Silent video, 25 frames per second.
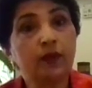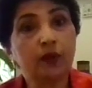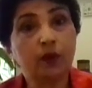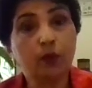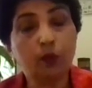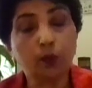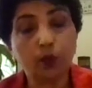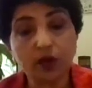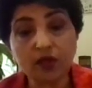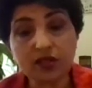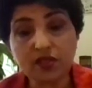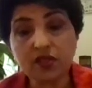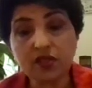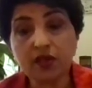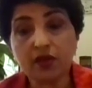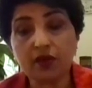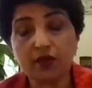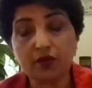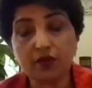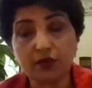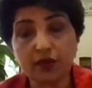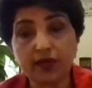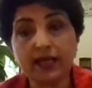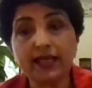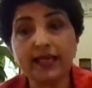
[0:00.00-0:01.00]
was
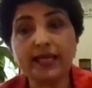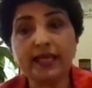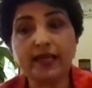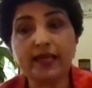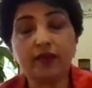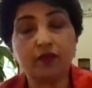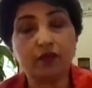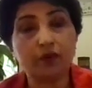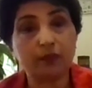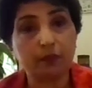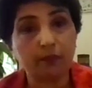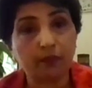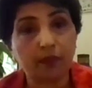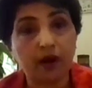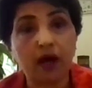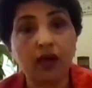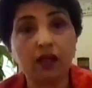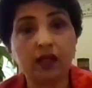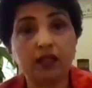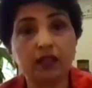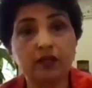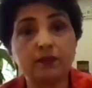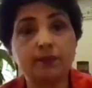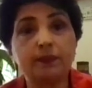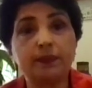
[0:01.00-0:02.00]
really
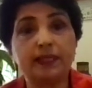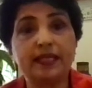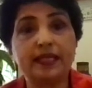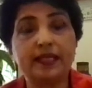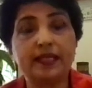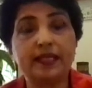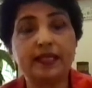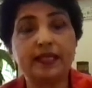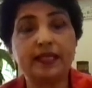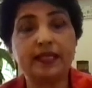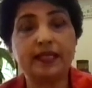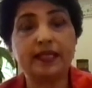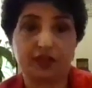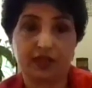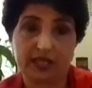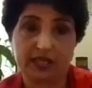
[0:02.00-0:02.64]
remarkably different.